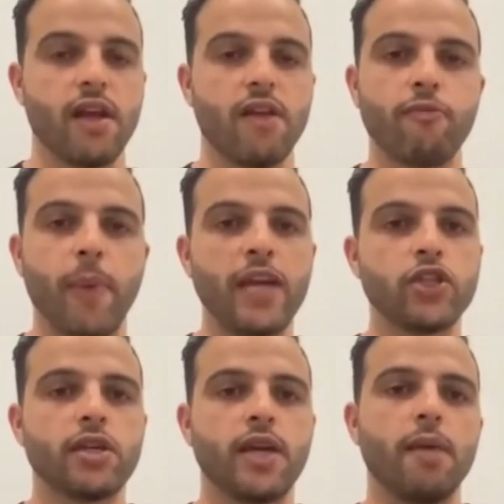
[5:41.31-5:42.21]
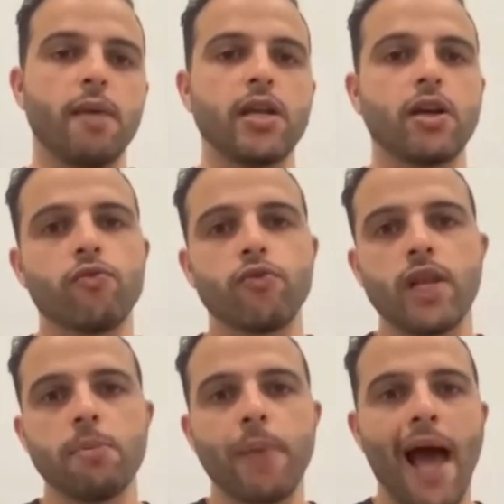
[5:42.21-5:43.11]
if patient came in a
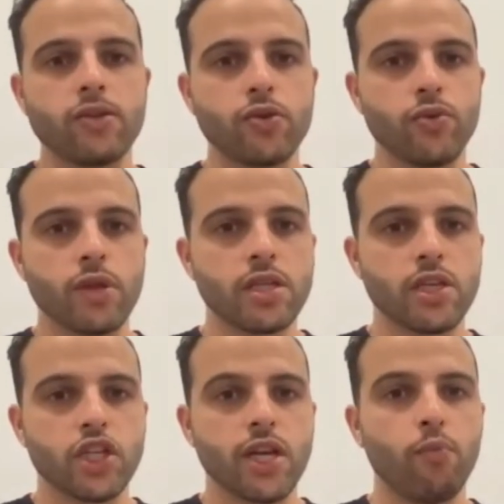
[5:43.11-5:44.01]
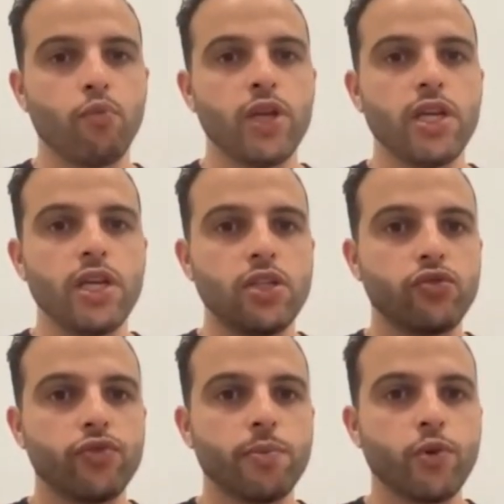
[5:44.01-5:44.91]
really bad tooth condition and we need to
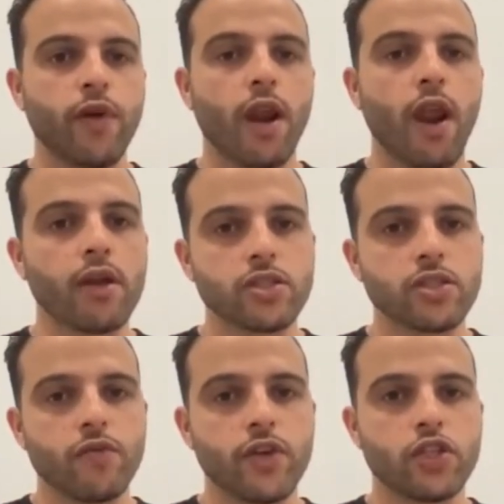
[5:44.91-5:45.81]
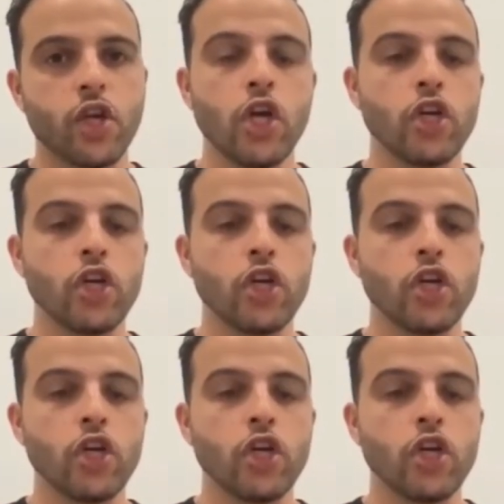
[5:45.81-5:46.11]
remove a lot of surface